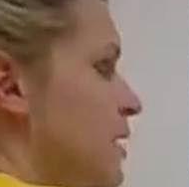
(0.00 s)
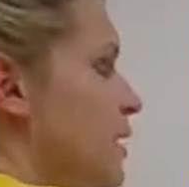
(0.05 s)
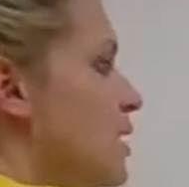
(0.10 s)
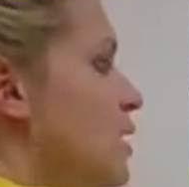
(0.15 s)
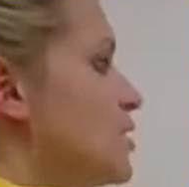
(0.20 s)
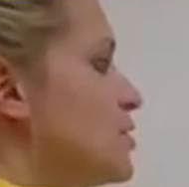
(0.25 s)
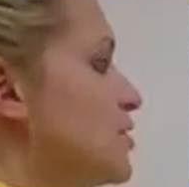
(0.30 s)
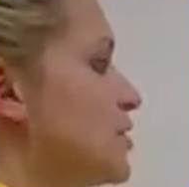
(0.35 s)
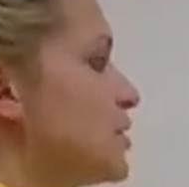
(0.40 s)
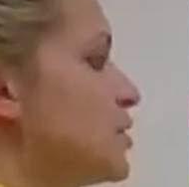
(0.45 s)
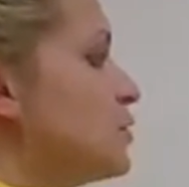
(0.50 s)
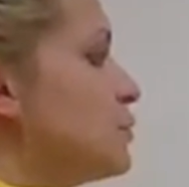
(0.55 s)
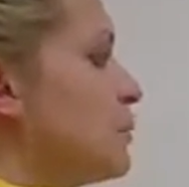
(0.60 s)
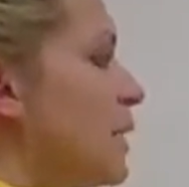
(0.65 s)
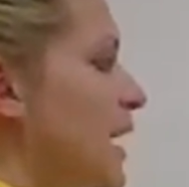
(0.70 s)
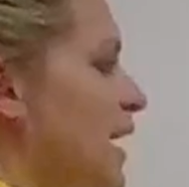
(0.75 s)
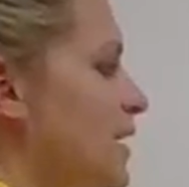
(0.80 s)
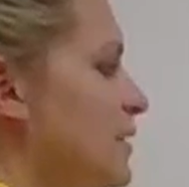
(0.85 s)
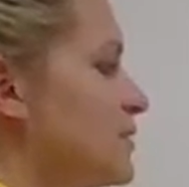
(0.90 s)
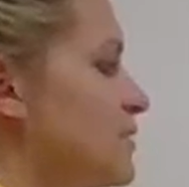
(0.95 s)
So you
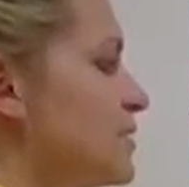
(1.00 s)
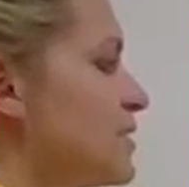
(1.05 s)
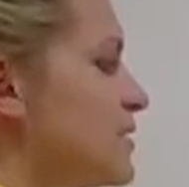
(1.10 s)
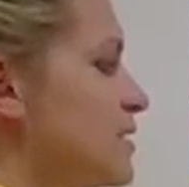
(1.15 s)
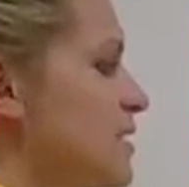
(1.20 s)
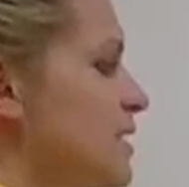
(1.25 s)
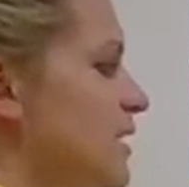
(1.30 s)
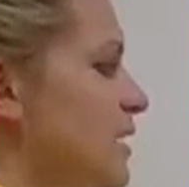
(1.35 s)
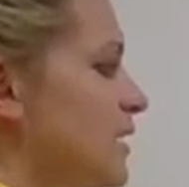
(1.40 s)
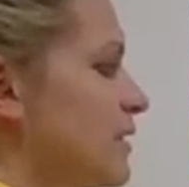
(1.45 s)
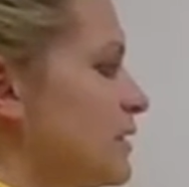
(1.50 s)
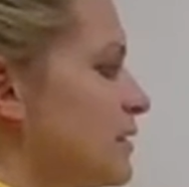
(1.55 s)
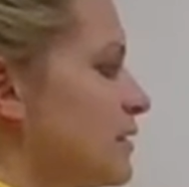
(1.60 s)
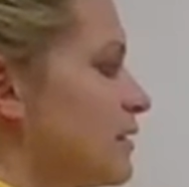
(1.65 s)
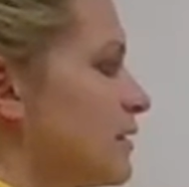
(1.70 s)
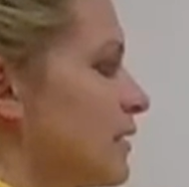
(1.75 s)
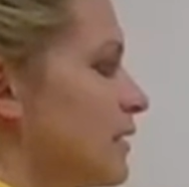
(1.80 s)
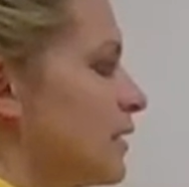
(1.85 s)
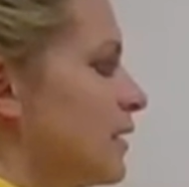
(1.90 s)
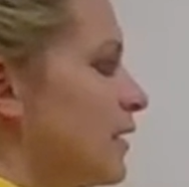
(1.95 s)
might see
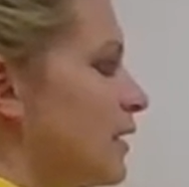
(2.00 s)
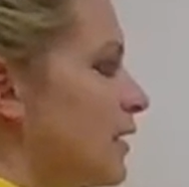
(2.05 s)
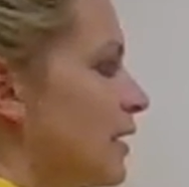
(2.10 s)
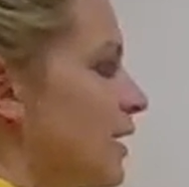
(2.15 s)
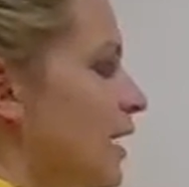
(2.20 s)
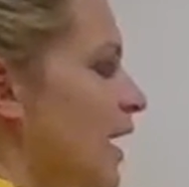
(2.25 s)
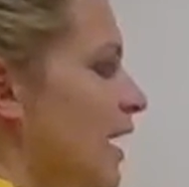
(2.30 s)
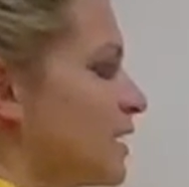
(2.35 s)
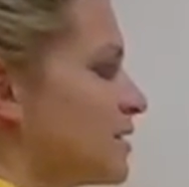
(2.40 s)
a